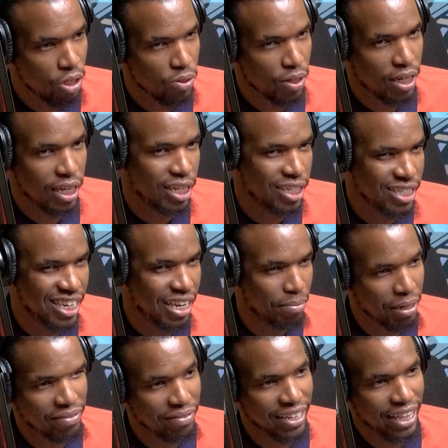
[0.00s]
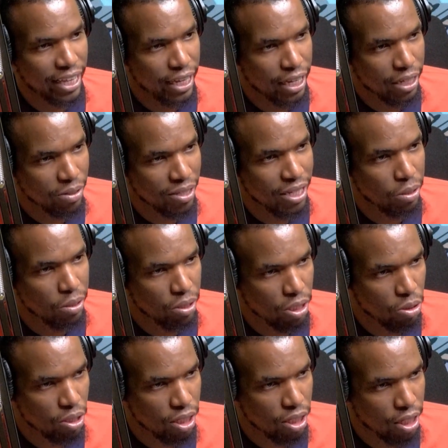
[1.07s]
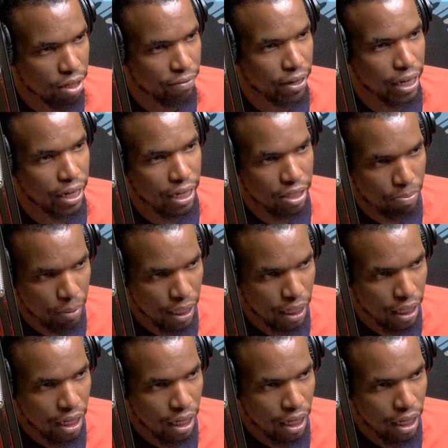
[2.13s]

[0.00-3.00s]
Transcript: so it is named after the year so it's the 2023 finance bill